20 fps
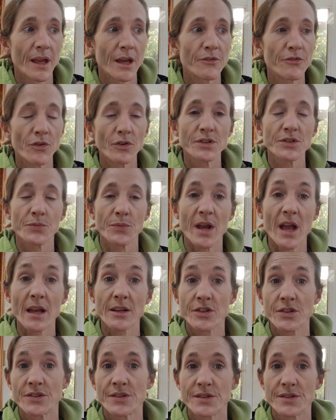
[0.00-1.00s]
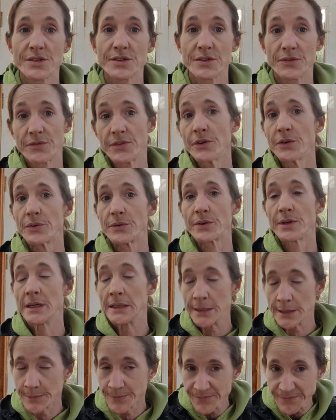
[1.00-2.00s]
adverse reactions to food,
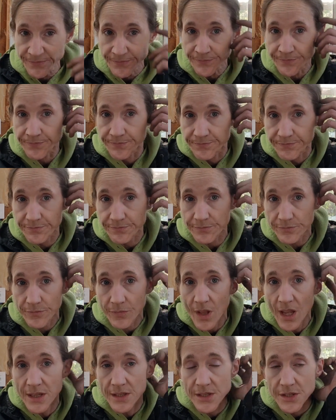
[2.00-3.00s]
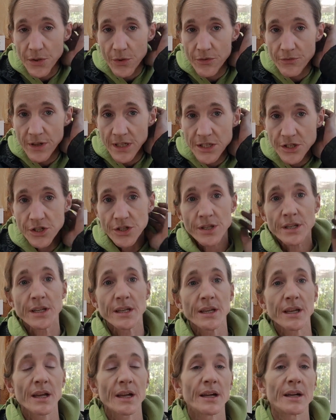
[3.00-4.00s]
and so
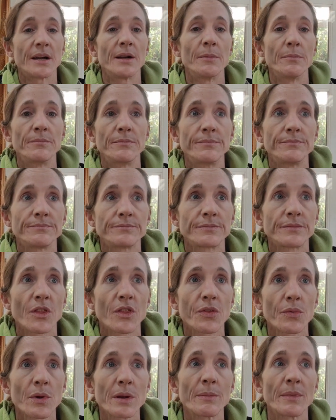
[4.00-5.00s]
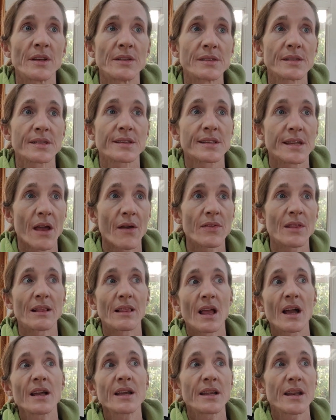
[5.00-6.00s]
eventually, 3 months down the
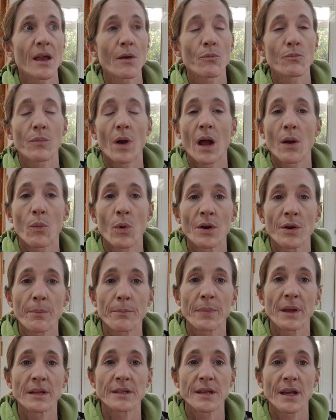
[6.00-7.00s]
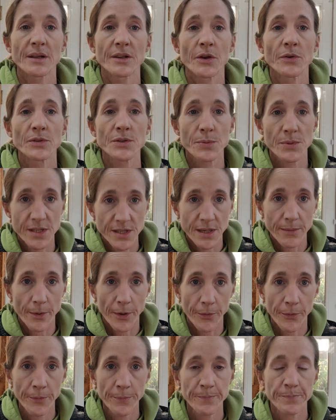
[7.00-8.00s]
line, I wound up being diagnosed with
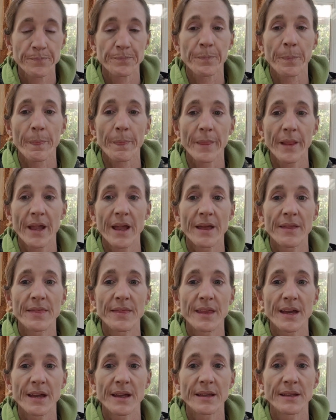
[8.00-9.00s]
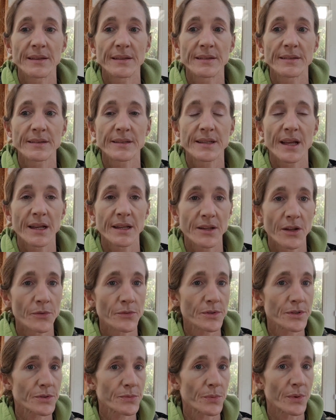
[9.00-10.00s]
SIBO, and then
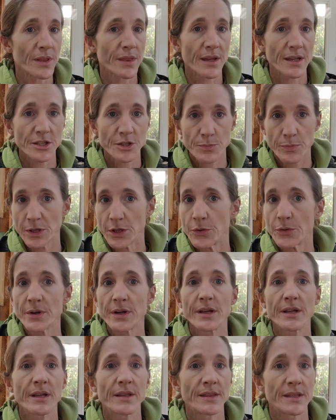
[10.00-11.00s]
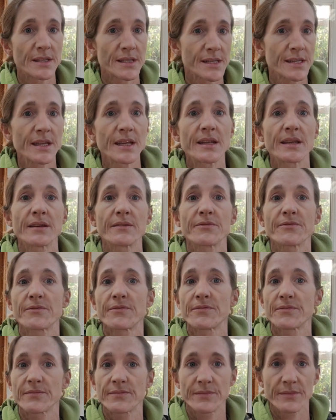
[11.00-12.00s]
diagnosed with H. pylori, and then C.
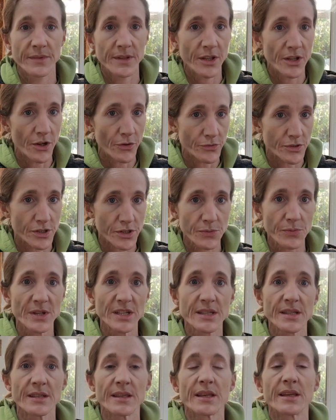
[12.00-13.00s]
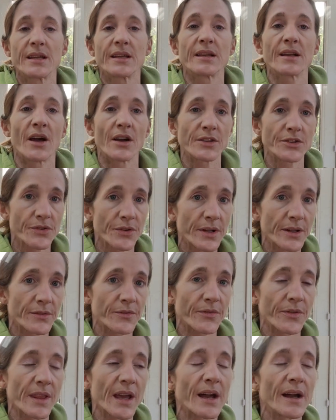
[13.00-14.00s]
diff, just recently, and got treated
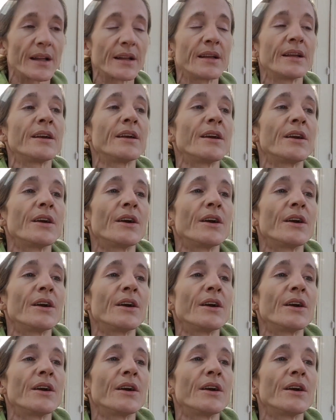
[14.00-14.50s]
for that.